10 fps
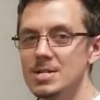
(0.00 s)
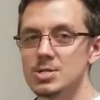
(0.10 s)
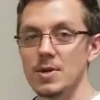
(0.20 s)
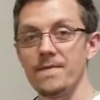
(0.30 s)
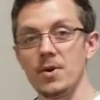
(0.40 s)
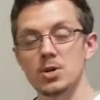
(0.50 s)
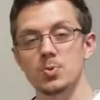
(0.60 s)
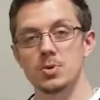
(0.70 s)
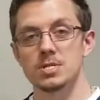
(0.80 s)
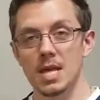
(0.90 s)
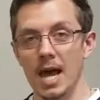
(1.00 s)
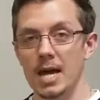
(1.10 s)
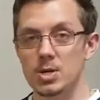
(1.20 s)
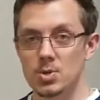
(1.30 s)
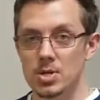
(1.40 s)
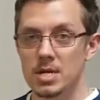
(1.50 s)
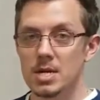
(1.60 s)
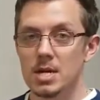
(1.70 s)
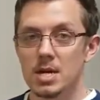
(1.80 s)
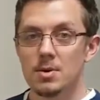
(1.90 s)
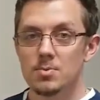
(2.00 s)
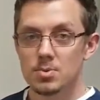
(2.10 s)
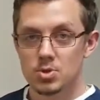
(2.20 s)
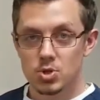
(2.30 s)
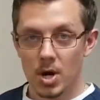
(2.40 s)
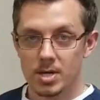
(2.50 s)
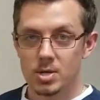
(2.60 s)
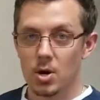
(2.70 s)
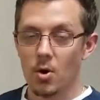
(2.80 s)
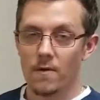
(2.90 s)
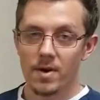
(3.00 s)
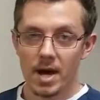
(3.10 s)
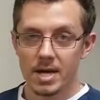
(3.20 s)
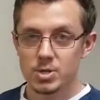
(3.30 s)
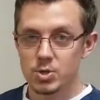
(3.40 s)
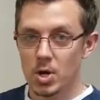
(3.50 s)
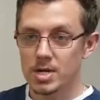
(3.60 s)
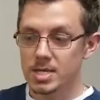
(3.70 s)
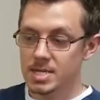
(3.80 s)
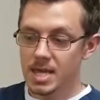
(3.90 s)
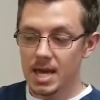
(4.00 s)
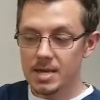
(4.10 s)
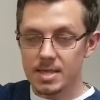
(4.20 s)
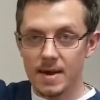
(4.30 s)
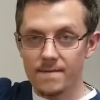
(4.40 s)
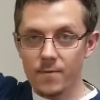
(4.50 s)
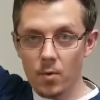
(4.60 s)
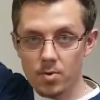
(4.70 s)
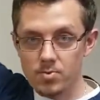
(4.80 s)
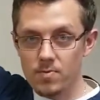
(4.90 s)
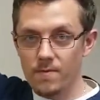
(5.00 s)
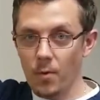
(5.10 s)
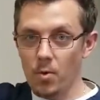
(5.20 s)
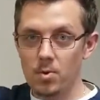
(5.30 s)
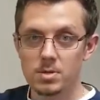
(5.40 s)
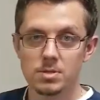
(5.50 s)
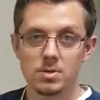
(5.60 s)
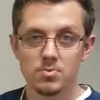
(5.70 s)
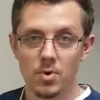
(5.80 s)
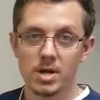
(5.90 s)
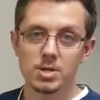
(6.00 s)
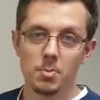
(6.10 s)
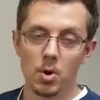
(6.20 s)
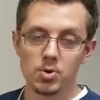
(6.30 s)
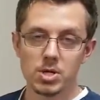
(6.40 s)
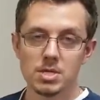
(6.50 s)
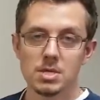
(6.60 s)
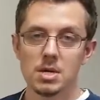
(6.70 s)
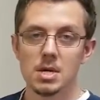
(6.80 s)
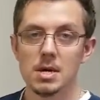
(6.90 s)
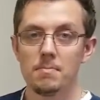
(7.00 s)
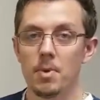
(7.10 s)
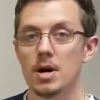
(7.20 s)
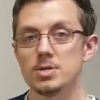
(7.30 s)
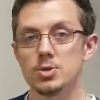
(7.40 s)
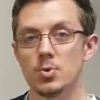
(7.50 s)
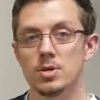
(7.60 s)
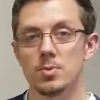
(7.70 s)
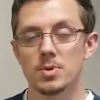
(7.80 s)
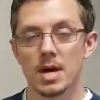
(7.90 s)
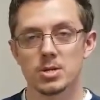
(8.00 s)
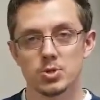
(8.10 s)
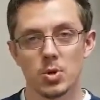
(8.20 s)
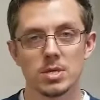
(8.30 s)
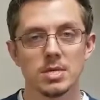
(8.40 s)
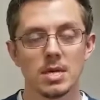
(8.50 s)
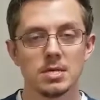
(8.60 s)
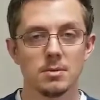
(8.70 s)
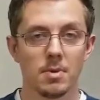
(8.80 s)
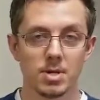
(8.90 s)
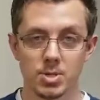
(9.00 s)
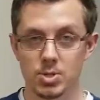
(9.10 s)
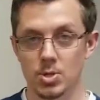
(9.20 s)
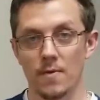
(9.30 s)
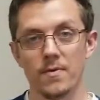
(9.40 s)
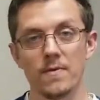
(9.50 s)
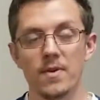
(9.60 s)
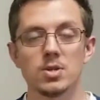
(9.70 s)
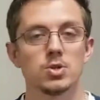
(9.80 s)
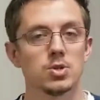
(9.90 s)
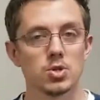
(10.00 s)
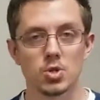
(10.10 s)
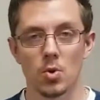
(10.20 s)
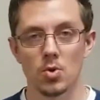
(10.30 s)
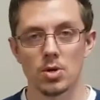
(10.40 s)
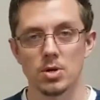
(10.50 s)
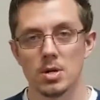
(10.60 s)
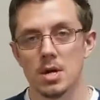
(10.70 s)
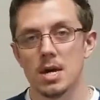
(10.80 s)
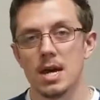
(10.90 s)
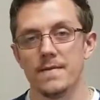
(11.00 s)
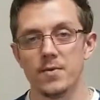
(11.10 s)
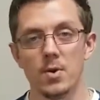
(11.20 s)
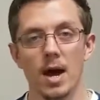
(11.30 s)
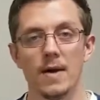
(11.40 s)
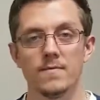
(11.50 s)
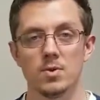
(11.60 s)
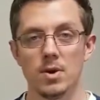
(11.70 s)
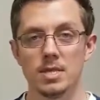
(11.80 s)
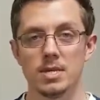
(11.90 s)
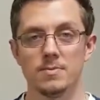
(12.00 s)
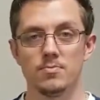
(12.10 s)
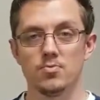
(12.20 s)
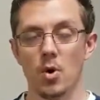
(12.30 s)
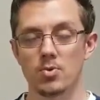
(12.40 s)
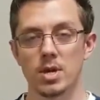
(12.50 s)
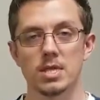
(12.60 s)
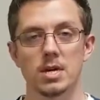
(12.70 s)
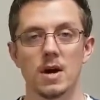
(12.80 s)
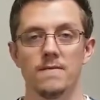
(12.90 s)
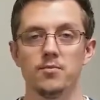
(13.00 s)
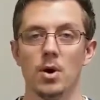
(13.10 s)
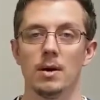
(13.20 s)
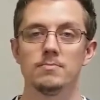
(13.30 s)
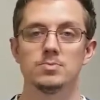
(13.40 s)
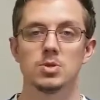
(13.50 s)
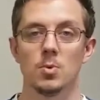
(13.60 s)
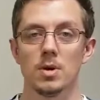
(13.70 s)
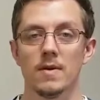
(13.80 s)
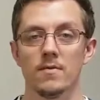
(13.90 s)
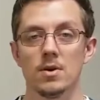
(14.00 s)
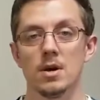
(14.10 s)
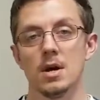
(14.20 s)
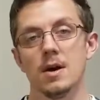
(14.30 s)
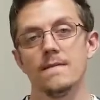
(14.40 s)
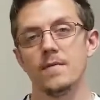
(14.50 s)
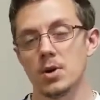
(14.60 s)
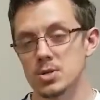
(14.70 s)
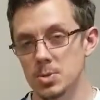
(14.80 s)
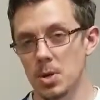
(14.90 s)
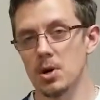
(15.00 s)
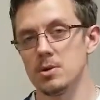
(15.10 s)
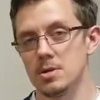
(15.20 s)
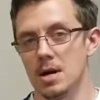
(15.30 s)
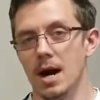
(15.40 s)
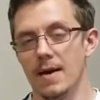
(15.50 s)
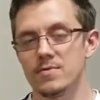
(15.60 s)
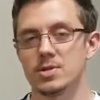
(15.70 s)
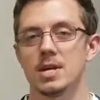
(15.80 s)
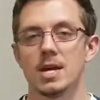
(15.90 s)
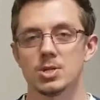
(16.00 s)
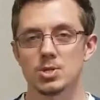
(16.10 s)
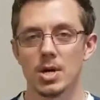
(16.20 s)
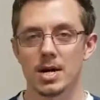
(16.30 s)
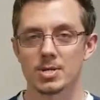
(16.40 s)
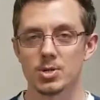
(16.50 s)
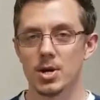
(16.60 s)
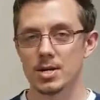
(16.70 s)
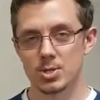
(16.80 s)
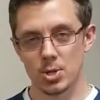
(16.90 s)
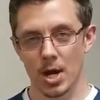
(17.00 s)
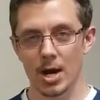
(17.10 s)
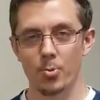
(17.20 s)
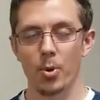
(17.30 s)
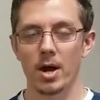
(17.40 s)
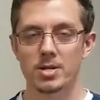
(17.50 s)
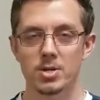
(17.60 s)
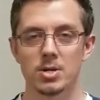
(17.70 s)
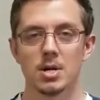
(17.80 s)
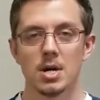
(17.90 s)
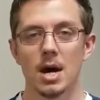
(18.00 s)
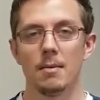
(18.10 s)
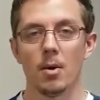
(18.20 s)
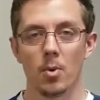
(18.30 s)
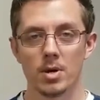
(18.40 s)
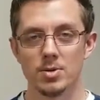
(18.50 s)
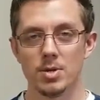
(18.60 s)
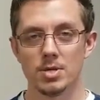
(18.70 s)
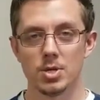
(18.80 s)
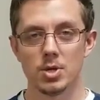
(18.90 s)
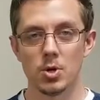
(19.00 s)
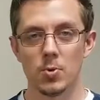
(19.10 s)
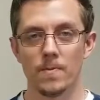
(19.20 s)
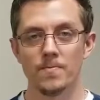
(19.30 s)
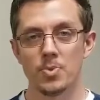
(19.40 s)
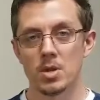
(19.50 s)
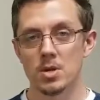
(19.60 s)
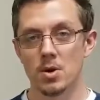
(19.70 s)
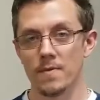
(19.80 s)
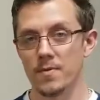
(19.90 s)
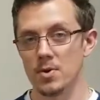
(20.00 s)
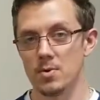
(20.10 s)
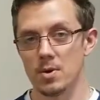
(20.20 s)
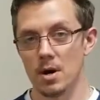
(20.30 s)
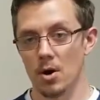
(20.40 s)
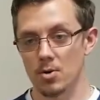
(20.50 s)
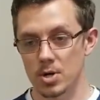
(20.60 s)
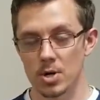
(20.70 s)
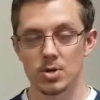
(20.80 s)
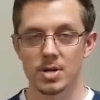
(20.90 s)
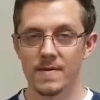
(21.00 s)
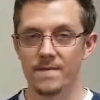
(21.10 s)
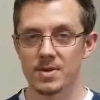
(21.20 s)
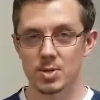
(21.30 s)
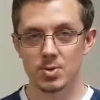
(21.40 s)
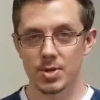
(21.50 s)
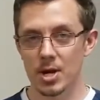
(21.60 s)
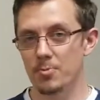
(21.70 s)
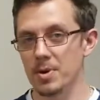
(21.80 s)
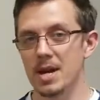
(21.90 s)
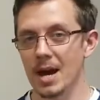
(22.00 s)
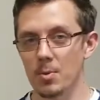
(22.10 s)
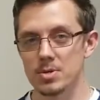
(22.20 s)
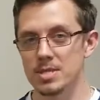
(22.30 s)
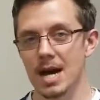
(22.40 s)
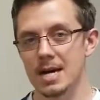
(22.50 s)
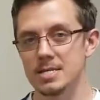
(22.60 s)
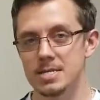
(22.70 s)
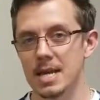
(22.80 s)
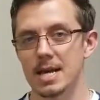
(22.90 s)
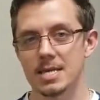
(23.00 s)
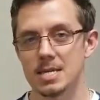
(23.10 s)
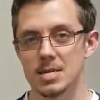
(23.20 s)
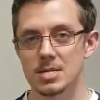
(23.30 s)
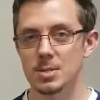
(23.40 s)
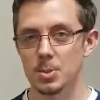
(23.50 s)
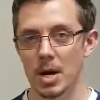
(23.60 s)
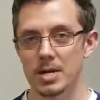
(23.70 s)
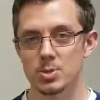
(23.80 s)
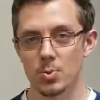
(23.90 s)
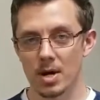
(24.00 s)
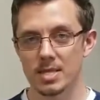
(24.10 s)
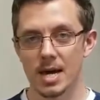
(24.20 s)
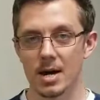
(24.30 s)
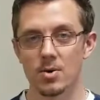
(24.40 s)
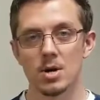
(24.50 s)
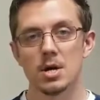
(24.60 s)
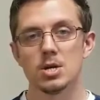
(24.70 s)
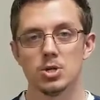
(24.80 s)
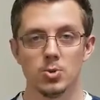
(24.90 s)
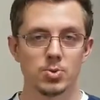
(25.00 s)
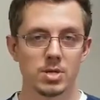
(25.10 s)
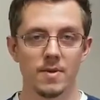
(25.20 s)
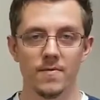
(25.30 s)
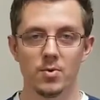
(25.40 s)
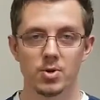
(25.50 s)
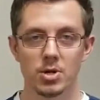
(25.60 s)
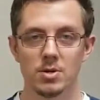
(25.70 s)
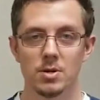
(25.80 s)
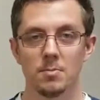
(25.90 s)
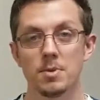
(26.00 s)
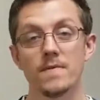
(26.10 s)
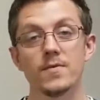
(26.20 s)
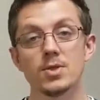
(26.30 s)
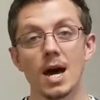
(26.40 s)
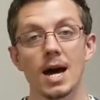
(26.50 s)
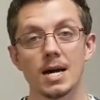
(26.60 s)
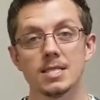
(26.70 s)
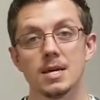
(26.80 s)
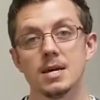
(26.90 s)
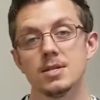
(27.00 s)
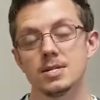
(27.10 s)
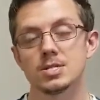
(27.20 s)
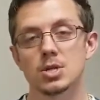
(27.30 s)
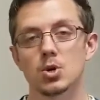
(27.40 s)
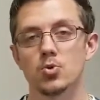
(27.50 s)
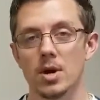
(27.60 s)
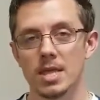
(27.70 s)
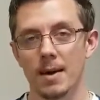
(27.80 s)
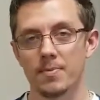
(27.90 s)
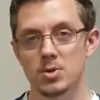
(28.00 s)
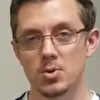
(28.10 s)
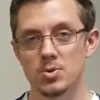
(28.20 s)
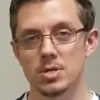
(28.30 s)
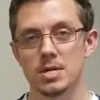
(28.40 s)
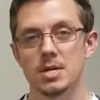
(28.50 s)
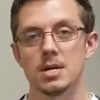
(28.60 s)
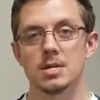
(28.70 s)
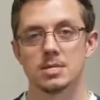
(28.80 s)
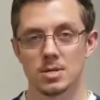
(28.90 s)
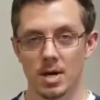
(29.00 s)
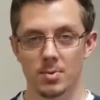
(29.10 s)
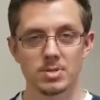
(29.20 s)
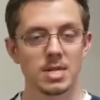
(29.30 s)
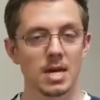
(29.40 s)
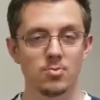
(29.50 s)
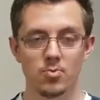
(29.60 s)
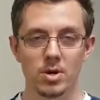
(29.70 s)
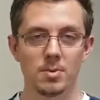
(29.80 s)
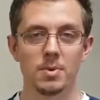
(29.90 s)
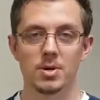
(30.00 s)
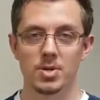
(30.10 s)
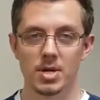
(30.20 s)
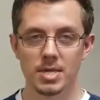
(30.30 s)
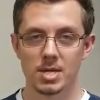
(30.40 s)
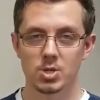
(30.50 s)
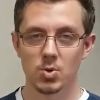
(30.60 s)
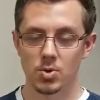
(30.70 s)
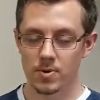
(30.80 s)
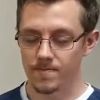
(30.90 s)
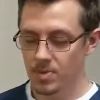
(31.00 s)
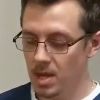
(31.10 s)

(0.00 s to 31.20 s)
So the first one is actually trying to go overhead and trying to get that forward range of motion, but doing it without straining any of the muscles. So if you've injured your shoulder, if you have any rotator cuff problems or whatever, first of all, obviously ask your doctor, ask your chiropractor about what you need to do. If you are currently in physical therapy, I would not take any of this advice right now. Use it in the future. But if you're not, this is a great opportunity to, like we said, rehabilitate that shoulder.